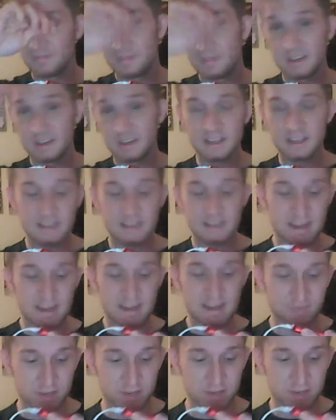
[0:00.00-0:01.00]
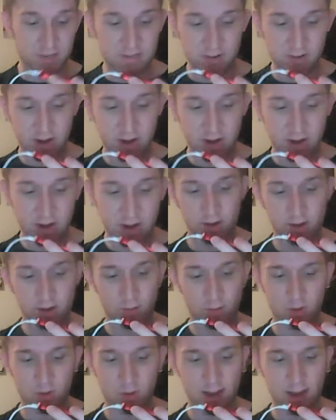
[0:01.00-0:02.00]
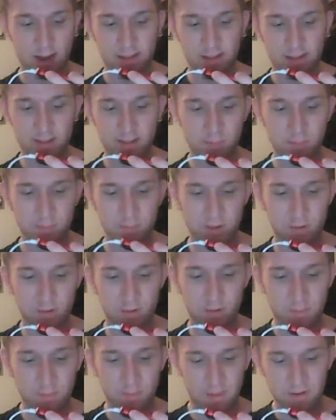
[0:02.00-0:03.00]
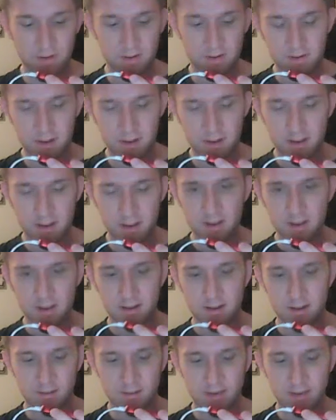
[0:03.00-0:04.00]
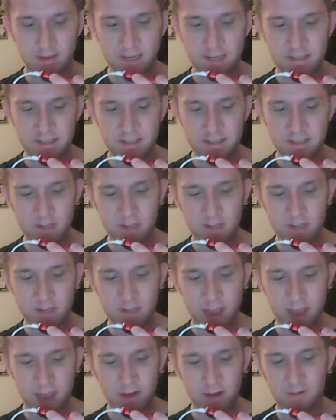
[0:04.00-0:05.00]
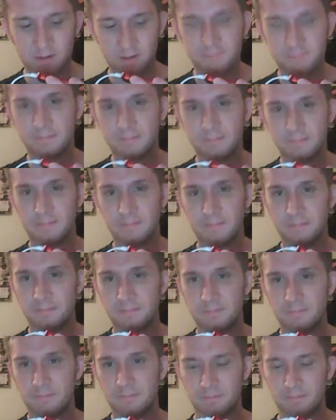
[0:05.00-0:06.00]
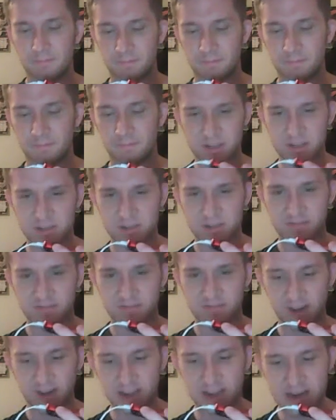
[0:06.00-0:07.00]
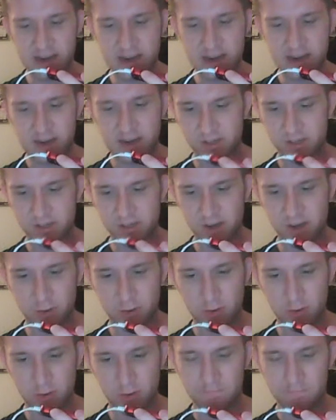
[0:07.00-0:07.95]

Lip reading: distasteful disregard, or anything below the belt of any subject matter. This is a friendly show,